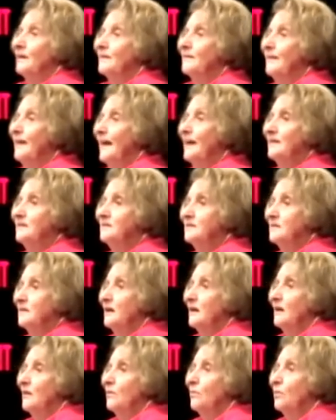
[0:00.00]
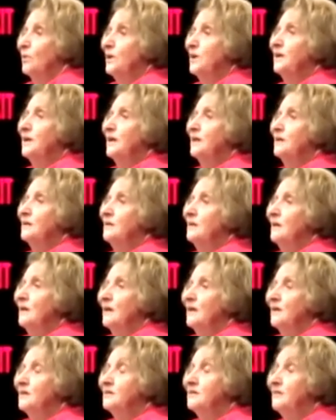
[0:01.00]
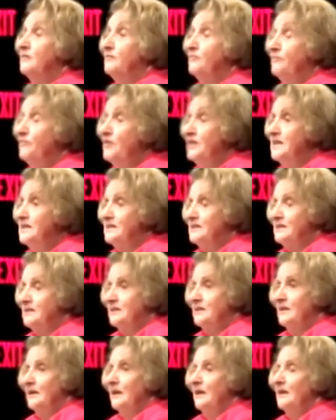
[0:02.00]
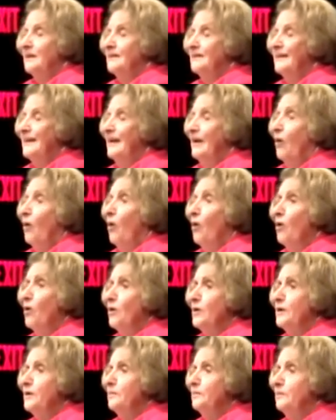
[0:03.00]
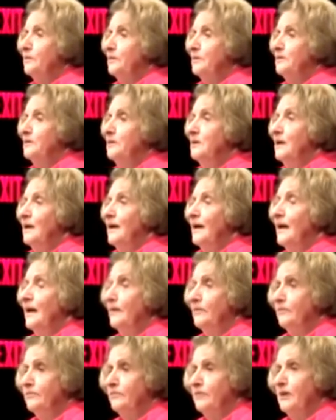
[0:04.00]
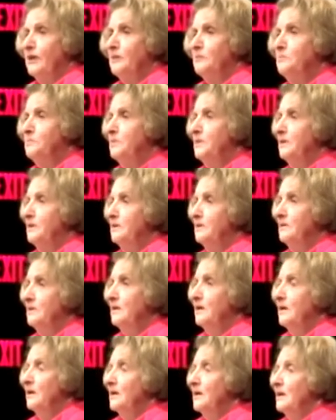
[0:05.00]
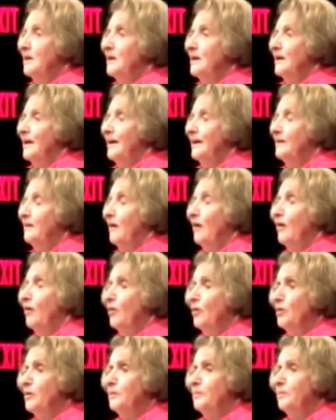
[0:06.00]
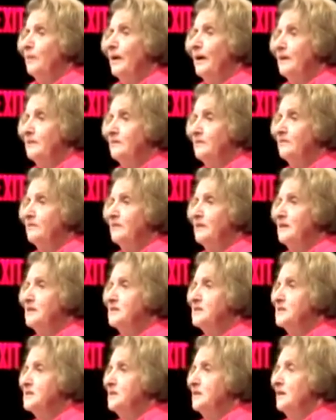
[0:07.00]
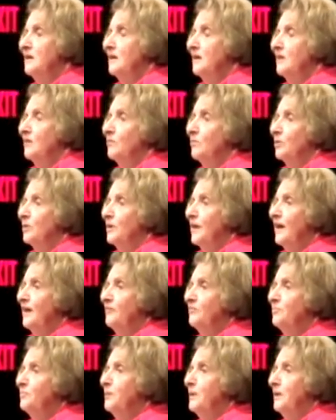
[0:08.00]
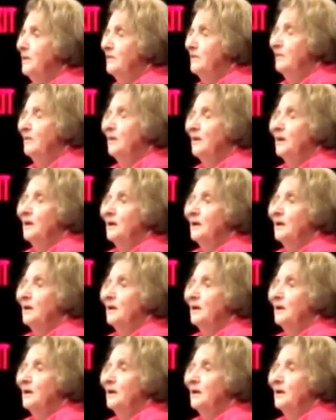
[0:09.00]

that we can defeat the horrible health care bill and horrible other things would have been